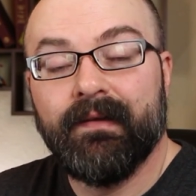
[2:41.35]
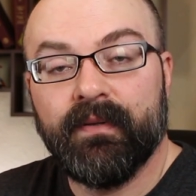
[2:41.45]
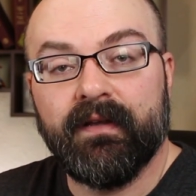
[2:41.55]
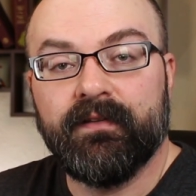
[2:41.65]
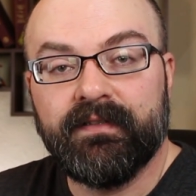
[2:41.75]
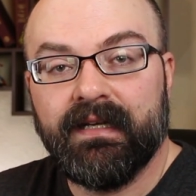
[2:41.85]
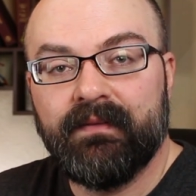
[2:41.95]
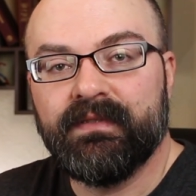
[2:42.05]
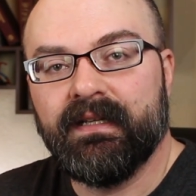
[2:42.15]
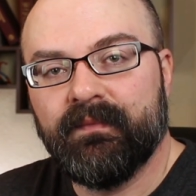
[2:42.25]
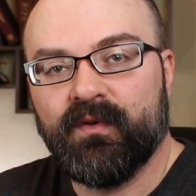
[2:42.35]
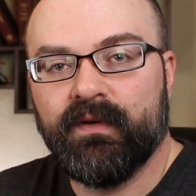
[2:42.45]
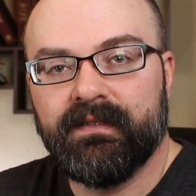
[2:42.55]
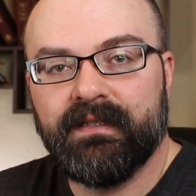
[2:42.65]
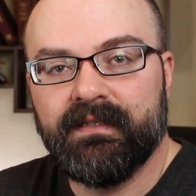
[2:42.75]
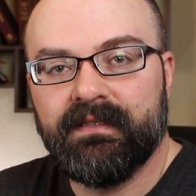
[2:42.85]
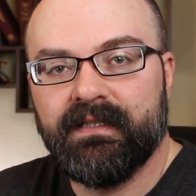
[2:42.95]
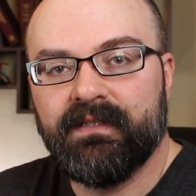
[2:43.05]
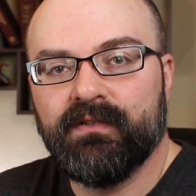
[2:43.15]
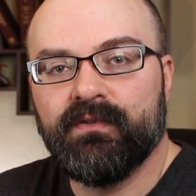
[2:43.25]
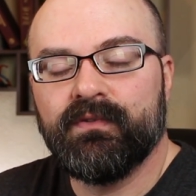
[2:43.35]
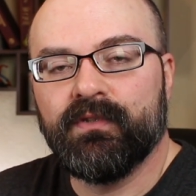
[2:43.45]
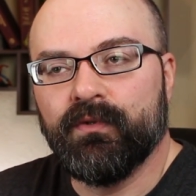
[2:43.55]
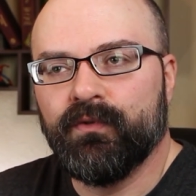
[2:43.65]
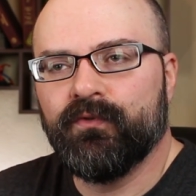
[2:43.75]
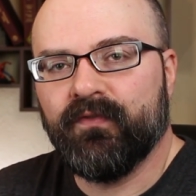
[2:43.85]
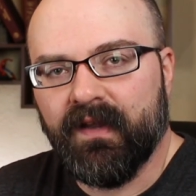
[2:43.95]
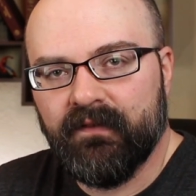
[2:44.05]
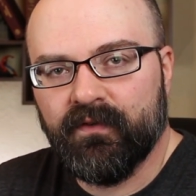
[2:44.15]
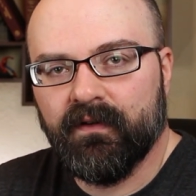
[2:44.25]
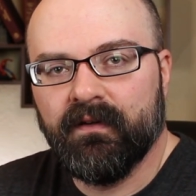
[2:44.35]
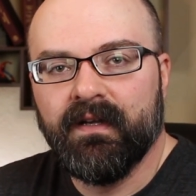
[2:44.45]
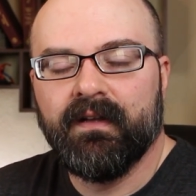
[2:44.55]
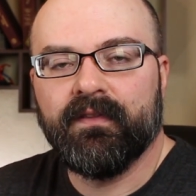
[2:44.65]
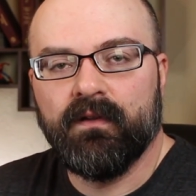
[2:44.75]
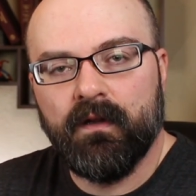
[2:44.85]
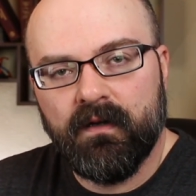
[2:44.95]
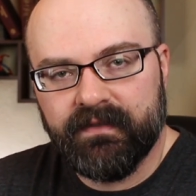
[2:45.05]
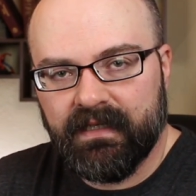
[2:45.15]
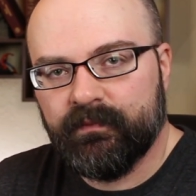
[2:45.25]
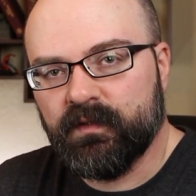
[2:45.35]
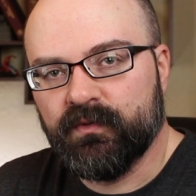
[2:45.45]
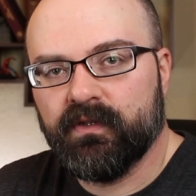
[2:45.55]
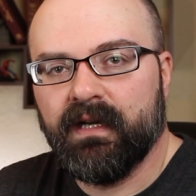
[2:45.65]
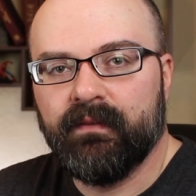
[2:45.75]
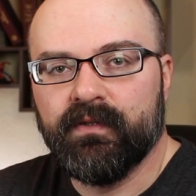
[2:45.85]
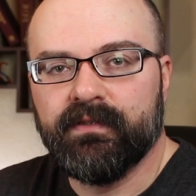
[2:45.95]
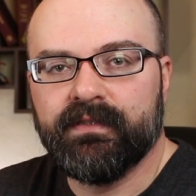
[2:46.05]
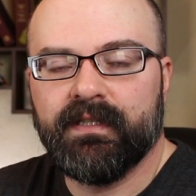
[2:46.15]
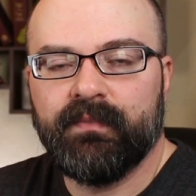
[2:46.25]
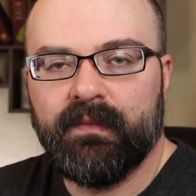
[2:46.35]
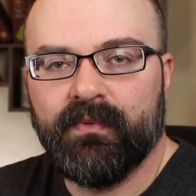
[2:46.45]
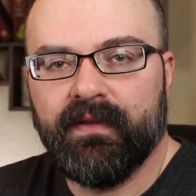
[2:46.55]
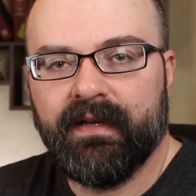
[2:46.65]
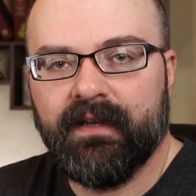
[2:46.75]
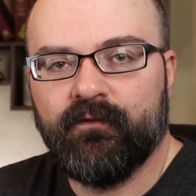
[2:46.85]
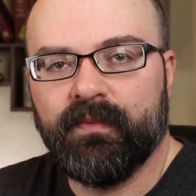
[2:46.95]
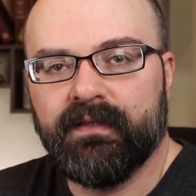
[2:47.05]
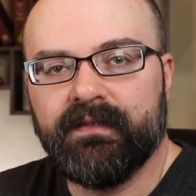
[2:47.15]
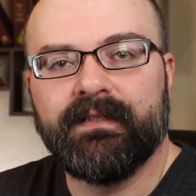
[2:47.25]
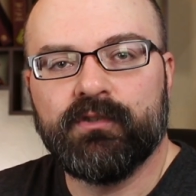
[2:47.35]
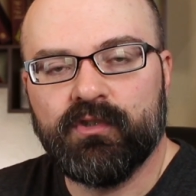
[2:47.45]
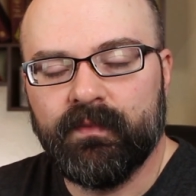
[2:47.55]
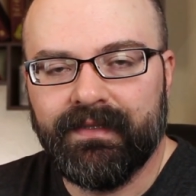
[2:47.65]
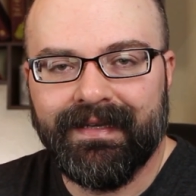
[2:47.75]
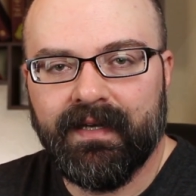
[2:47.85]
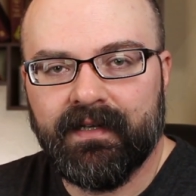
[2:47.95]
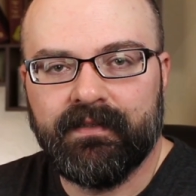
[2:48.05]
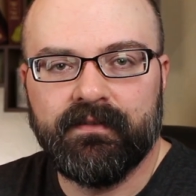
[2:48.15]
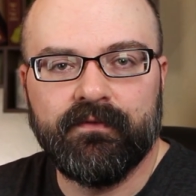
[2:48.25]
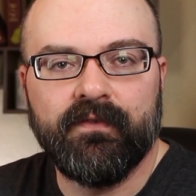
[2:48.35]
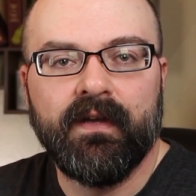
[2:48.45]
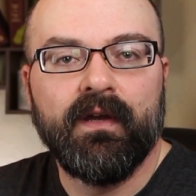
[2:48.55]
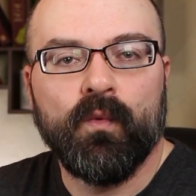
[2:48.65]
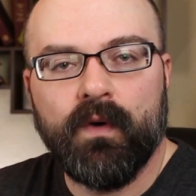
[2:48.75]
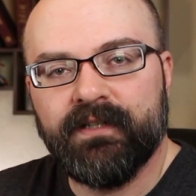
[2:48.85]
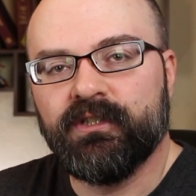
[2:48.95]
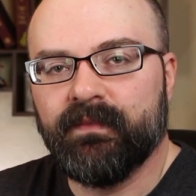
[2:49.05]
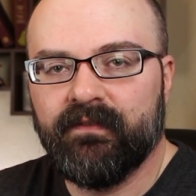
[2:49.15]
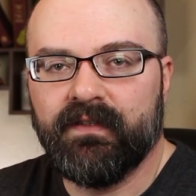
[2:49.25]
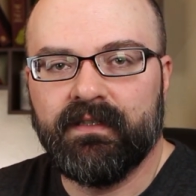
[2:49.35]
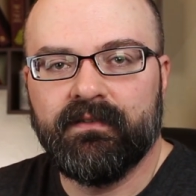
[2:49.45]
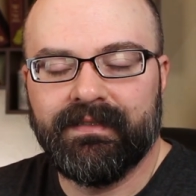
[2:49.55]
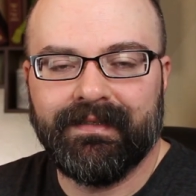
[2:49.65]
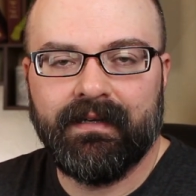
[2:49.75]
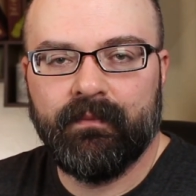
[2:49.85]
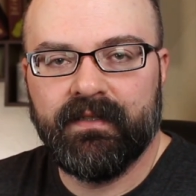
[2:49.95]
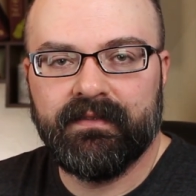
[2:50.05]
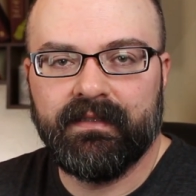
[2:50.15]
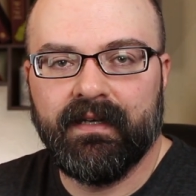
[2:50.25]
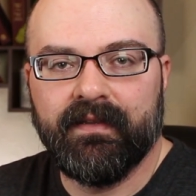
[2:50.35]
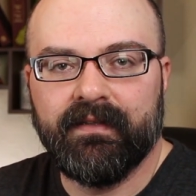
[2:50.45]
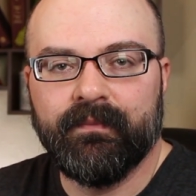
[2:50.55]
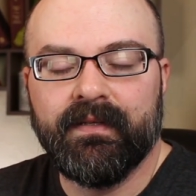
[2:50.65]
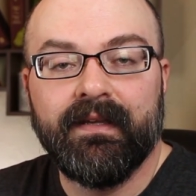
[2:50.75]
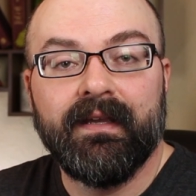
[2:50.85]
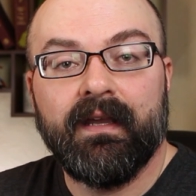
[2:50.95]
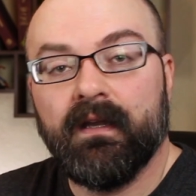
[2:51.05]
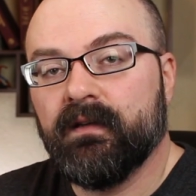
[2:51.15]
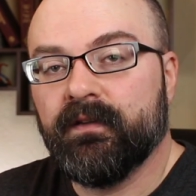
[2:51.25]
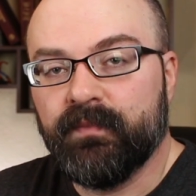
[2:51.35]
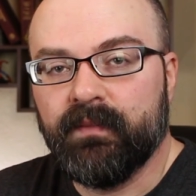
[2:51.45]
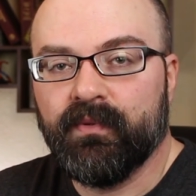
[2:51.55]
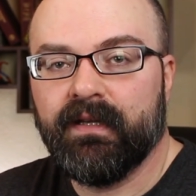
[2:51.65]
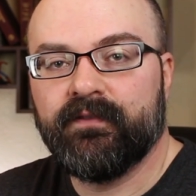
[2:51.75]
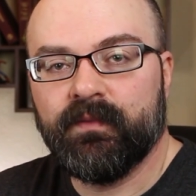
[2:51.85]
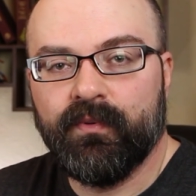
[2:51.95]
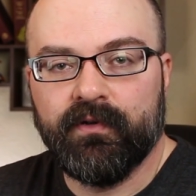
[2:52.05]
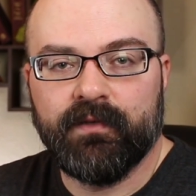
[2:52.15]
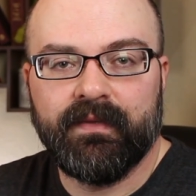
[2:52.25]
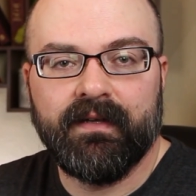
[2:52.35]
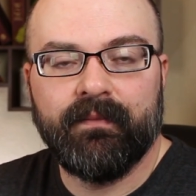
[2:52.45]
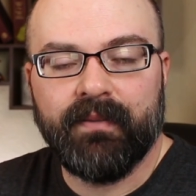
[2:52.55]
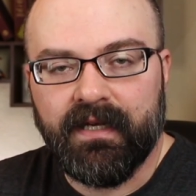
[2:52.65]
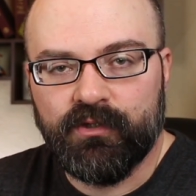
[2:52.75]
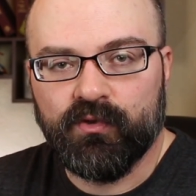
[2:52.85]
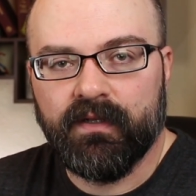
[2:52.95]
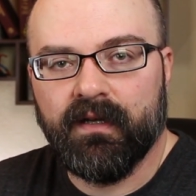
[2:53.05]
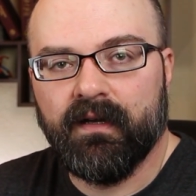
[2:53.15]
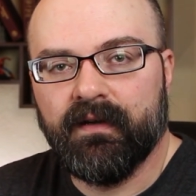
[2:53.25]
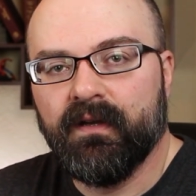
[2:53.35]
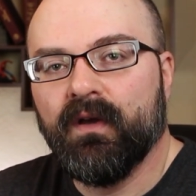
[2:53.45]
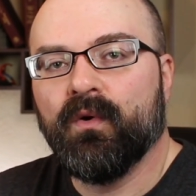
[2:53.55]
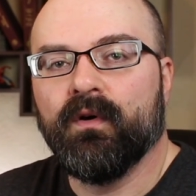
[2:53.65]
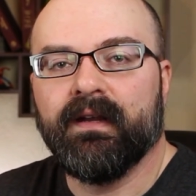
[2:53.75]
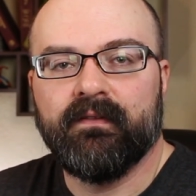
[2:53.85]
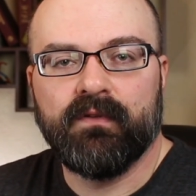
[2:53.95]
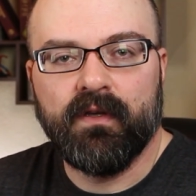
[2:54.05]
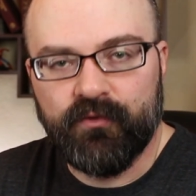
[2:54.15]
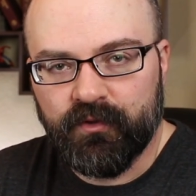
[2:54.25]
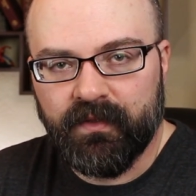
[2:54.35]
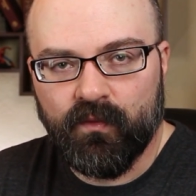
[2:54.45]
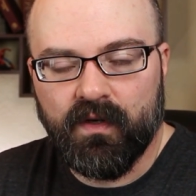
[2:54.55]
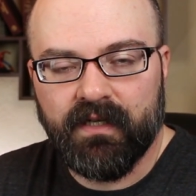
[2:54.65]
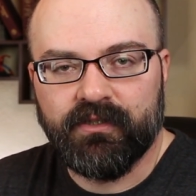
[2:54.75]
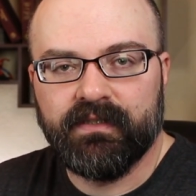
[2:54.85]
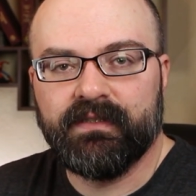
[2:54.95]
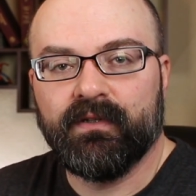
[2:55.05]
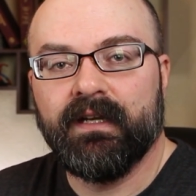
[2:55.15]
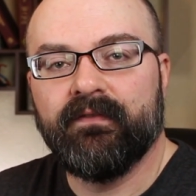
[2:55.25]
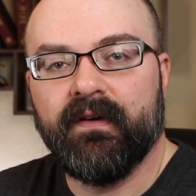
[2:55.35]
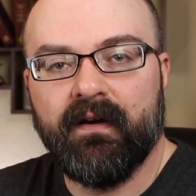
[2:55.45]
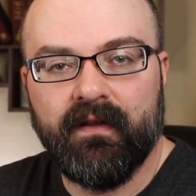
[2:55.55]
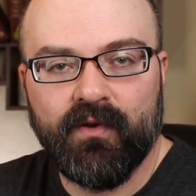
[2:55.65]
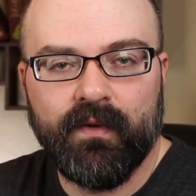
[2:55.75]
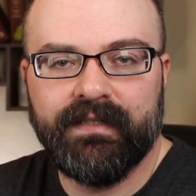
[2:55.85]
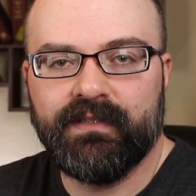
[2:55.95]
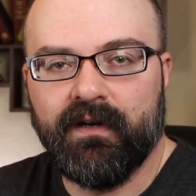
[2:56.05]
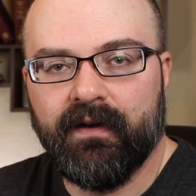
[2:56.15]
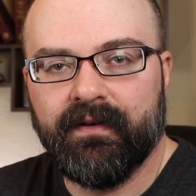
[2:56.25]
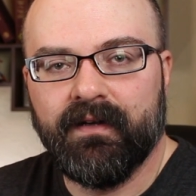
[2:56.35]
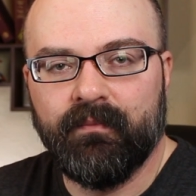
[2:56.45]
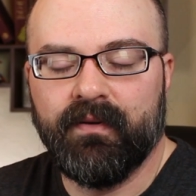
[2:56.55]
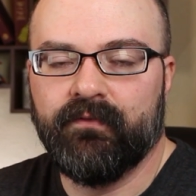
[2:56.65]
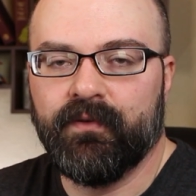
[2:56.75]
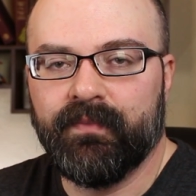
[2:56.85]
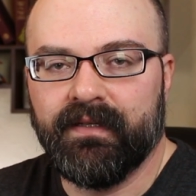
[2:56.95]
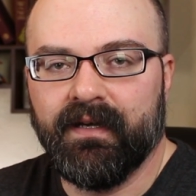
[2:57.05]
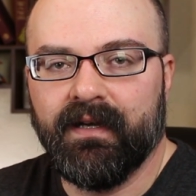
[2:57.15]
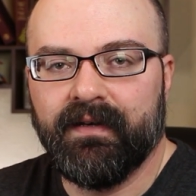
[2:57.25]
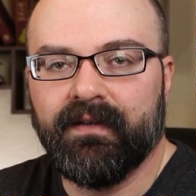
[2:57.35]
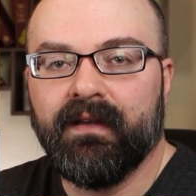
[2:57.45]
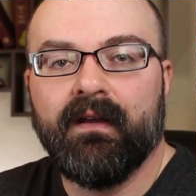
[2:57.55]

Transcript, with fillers: But other times I am going to continue to favor the longtime subscribers, the people that have been extremely active watching my videos and commenting on them, and the people that have supported me on Patreon or have loaned me watches or have otherwise gone above and beyond.